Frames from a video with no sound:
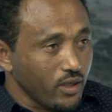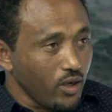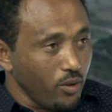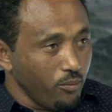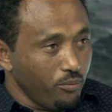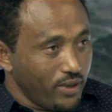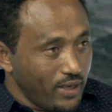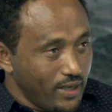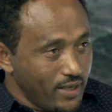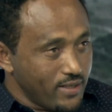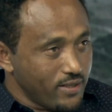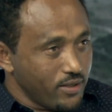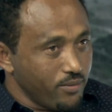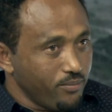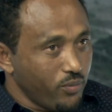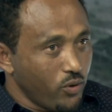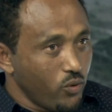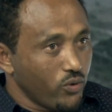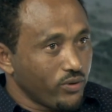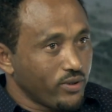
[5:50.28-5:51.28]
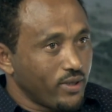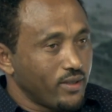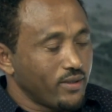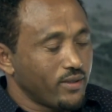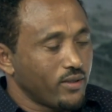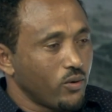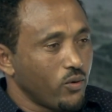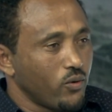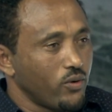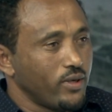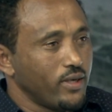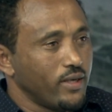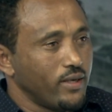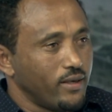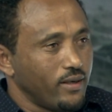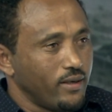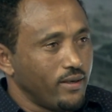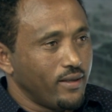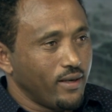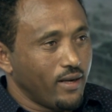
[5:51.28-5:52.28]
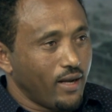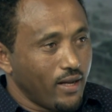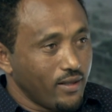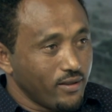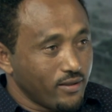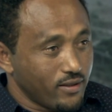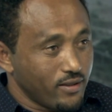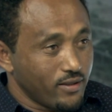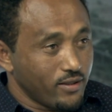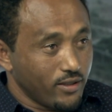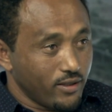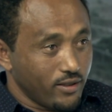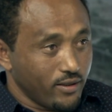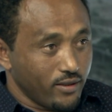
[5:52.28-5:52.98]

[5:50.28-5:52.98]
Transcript: plays important role in the country's